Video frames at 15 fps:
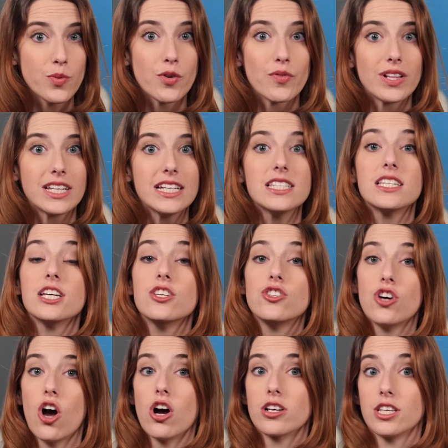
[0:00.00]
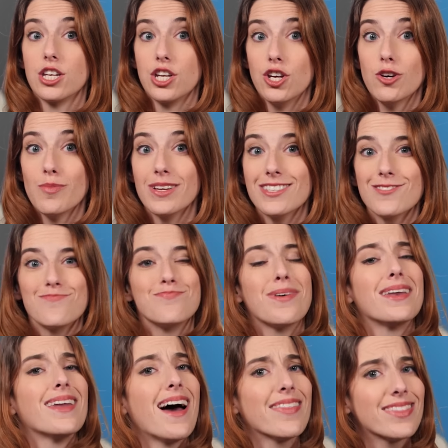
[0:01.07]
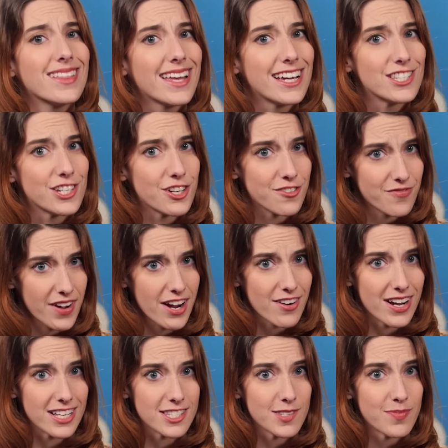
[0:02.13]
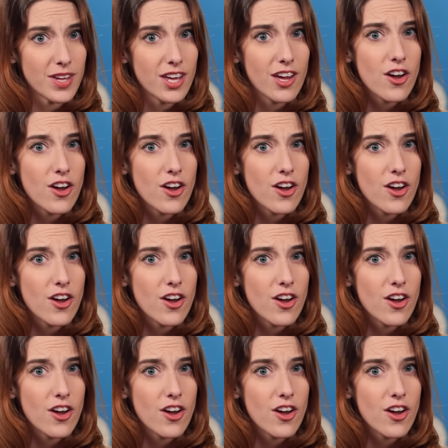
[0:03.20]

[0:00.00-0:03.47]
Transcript: were released in dogs and humans, but not the lazier ferrets.